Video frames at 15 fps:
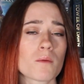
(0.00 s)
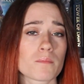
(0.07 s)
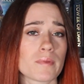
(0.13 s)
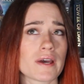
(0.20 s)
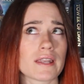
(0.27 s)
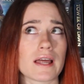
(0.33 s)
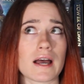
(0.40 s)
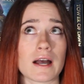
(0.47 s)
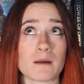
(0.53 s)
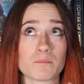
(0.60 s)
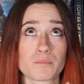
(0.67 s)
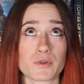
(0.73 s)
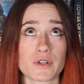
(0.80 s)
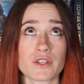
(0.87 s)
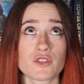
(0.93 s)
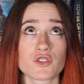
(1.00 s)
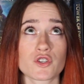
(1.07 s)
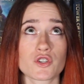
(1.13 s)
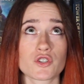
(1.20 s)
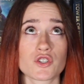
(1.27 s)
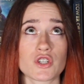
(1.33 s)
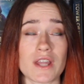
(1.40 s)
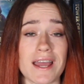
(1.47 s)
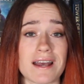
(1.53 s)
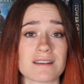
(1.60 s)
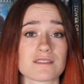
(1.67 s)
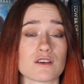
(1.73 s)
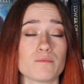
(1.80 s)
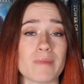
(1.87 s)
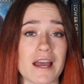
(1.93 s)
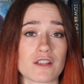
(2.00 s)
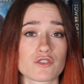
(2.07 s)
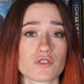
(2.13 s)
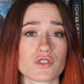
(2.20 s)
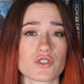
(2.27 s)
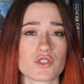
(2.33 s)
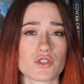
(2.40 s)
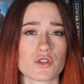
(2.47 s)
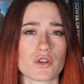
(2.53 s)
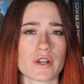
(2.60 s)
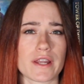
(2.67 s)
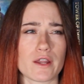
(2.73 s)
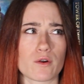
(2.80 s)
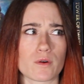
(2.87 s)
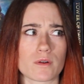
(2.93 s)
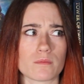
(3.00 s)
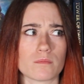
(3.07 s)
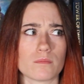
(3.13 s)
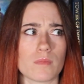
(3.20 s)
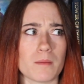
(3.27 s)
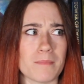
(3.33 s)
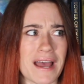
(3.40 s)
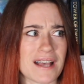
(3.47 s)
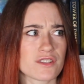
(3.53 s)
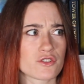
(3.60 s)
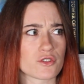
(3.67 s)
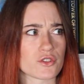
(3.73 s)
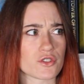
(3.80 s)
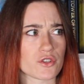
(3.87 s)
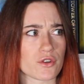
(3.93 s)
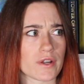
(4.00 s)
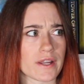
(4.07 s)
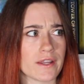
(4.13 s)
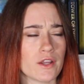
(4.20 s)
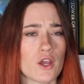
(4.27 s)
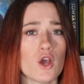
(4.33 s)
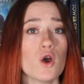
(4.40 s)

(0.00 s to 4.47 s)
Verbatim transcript: but I'm pretty sure she has a bachelor's degree or a master's degree